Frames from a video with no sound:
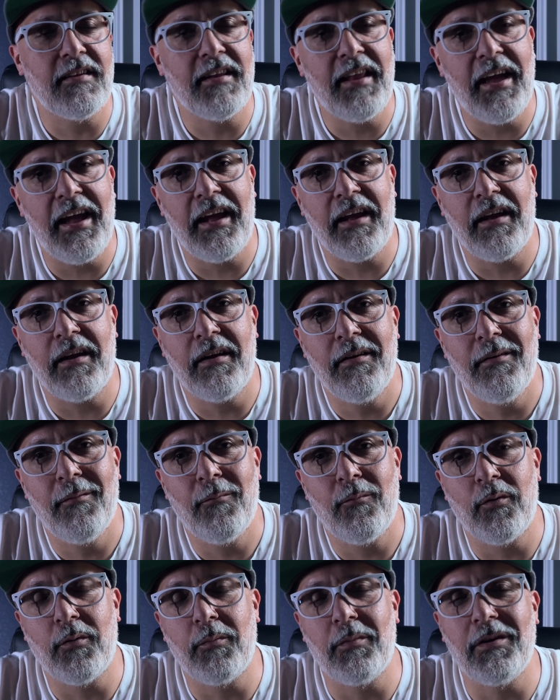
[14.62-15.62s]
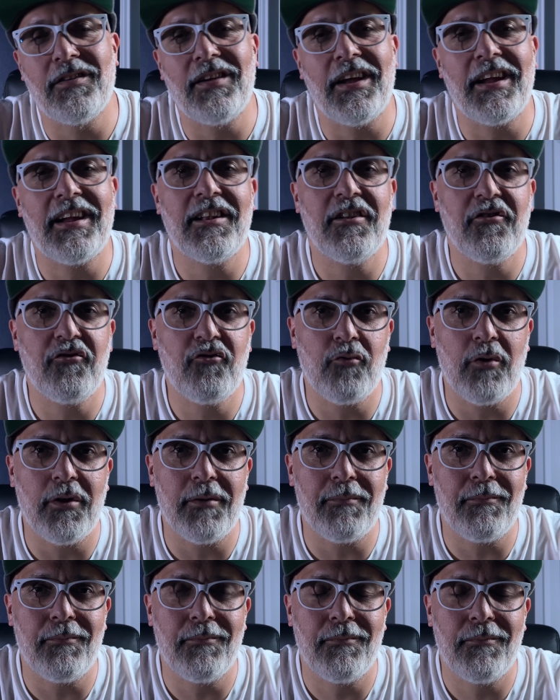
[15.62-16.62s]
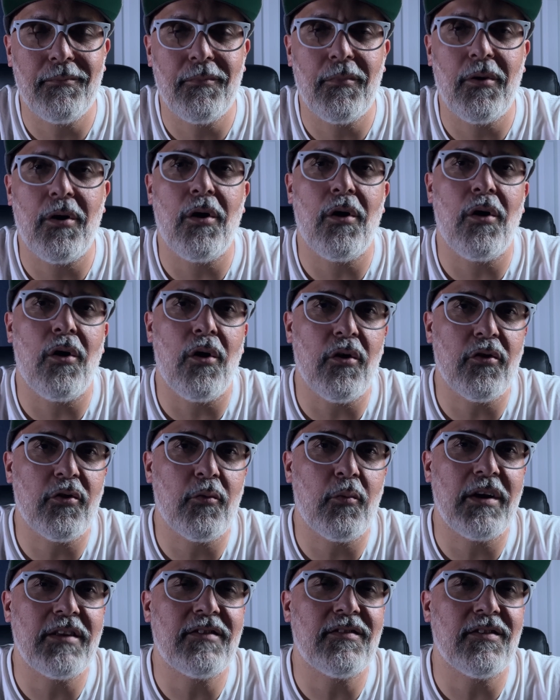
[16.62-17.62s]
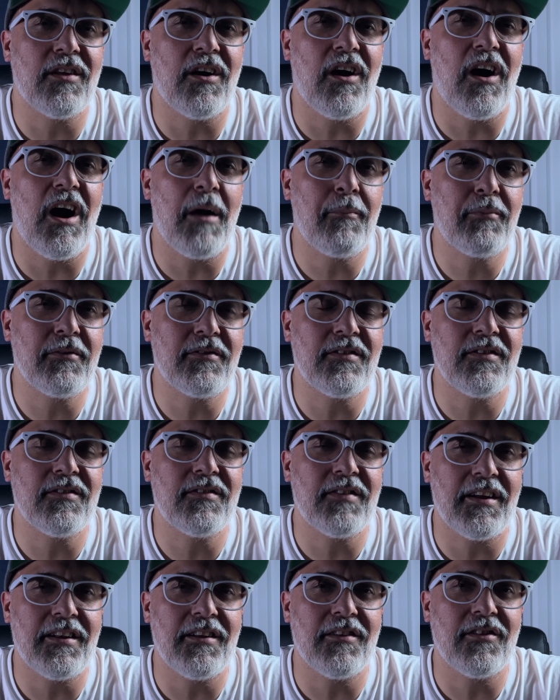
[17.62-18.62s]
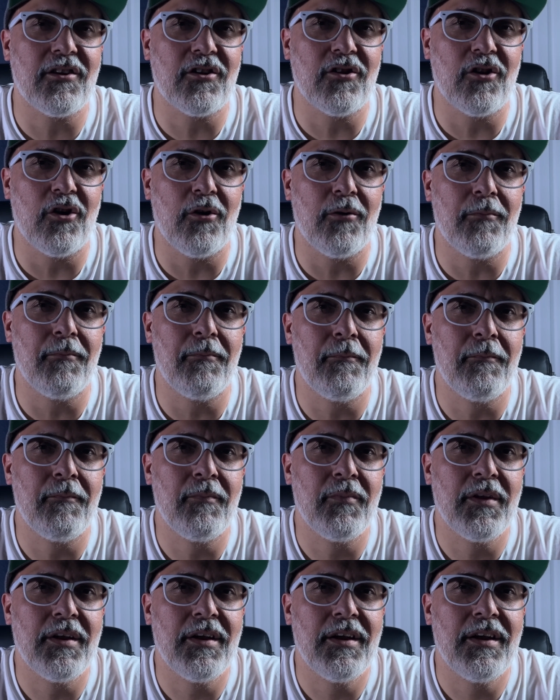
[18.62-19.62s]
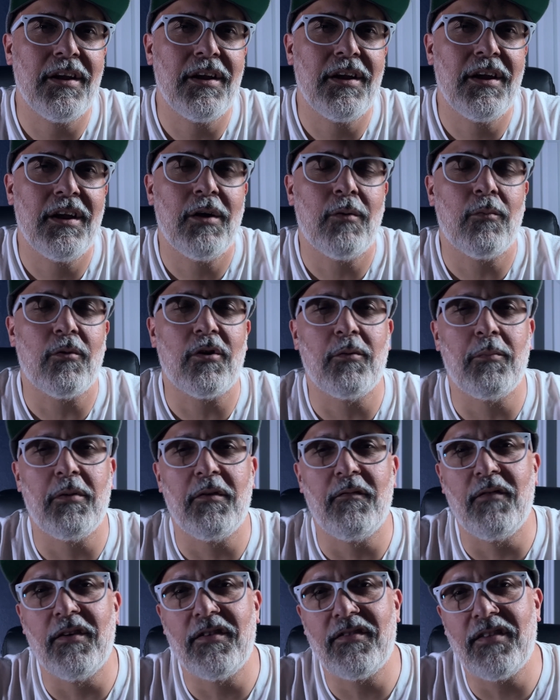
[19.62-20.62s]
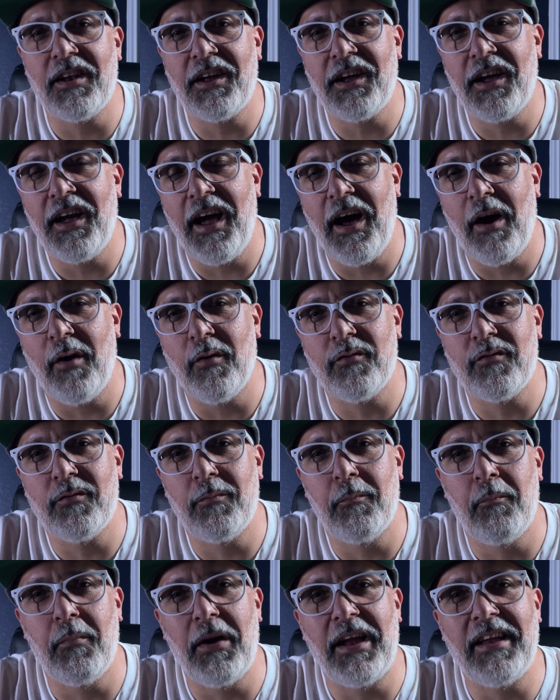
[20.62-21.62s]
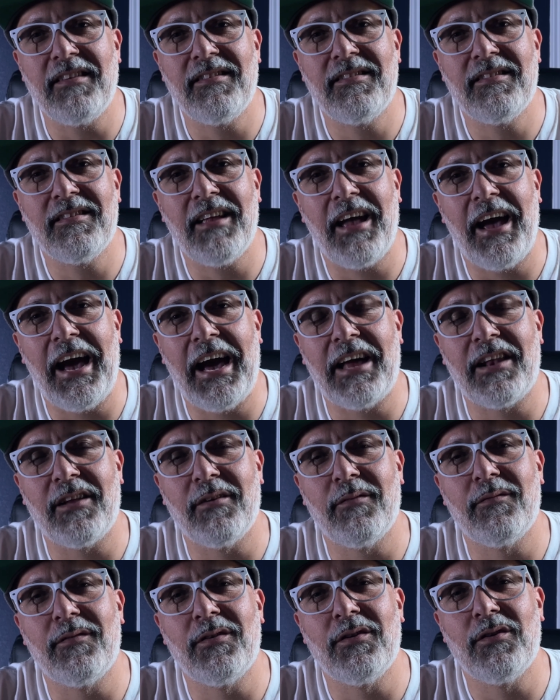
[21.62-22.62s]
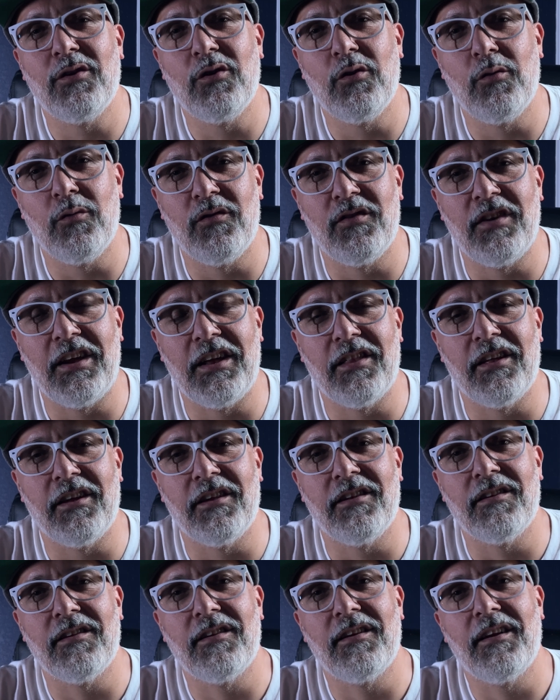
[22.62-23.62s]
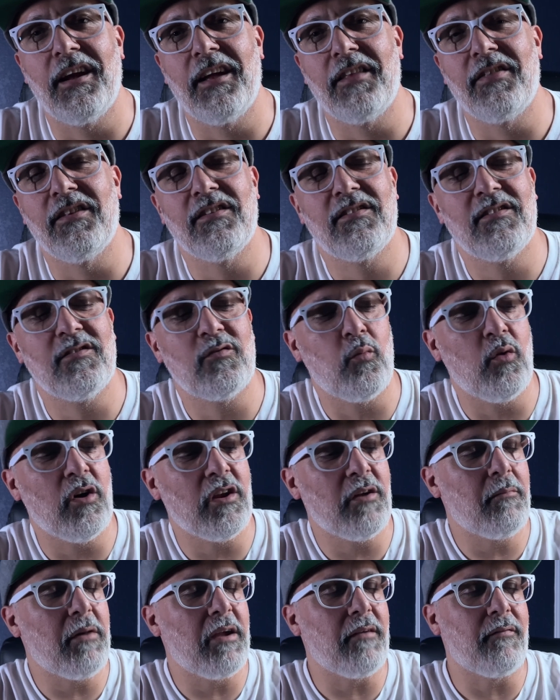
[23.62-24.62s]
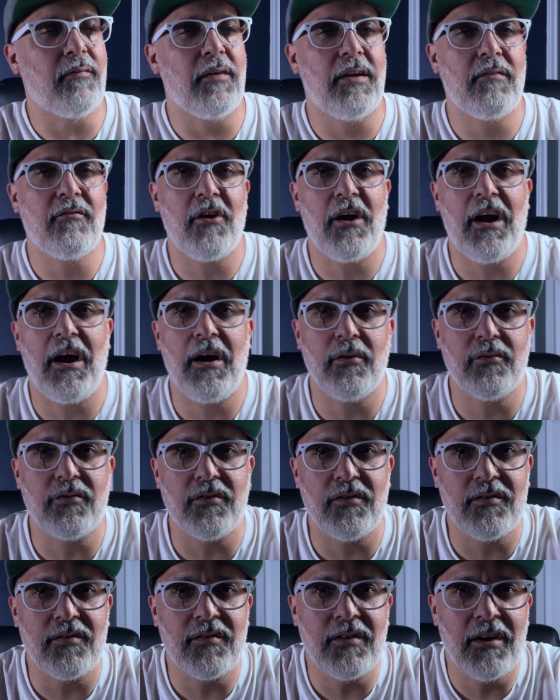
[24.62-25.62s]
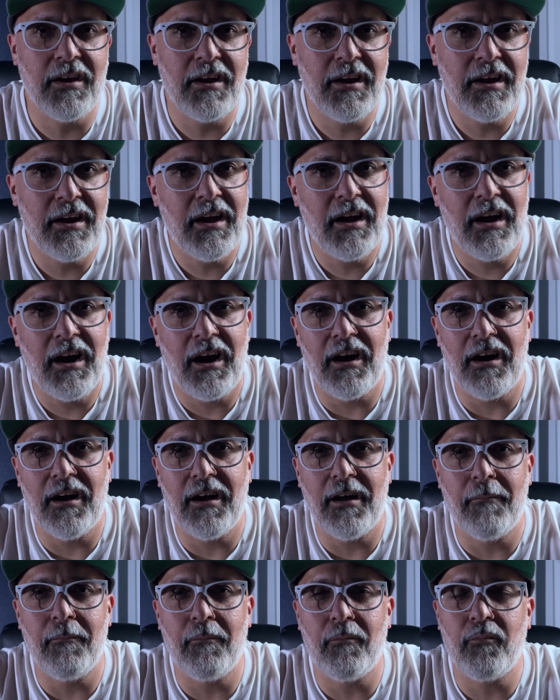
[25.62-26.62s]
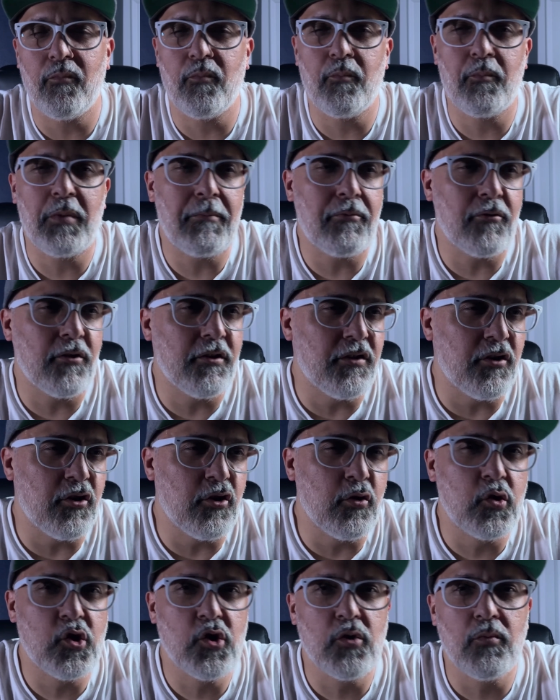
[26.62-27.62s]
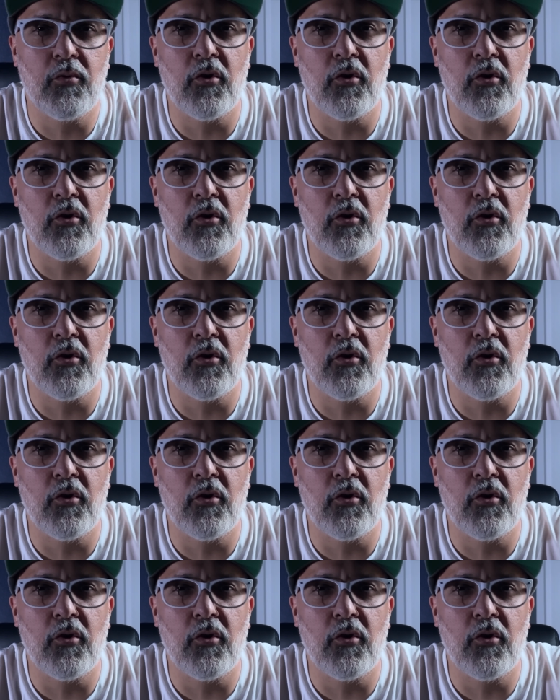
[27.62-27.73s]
today, we're going to be taking a trip all the way to the opposite side of the globe. We're going to be visiting a house based out of New Zealand. And this is one of my favorite houses. People in the YouTube